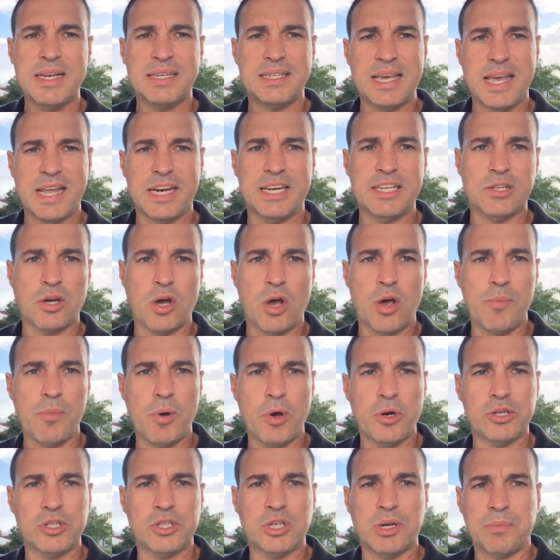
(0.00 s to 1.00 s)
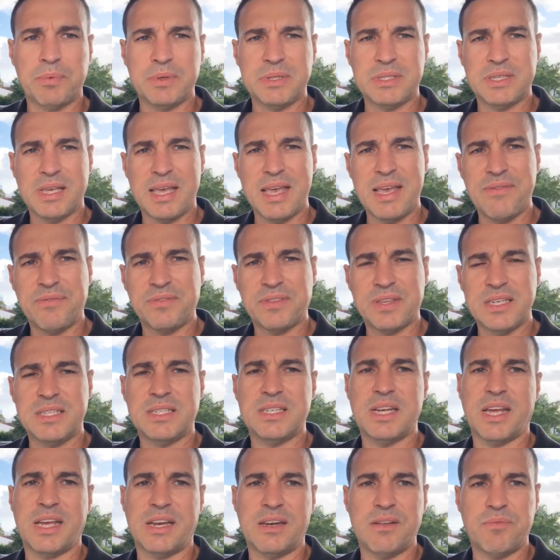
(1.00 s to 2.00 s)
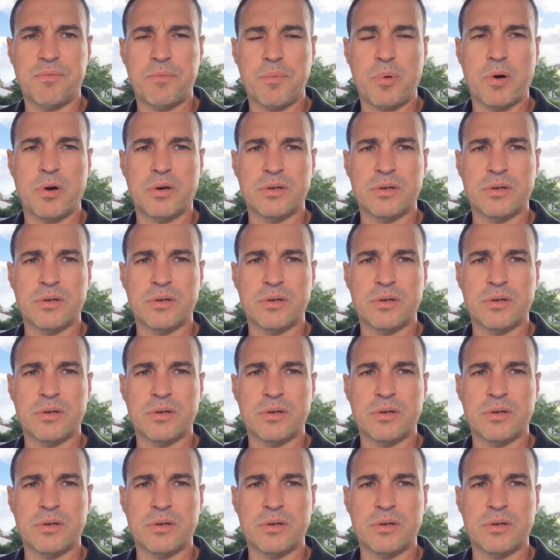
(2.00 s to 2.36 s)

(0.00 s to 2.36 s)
to get into home ownership, is if these negative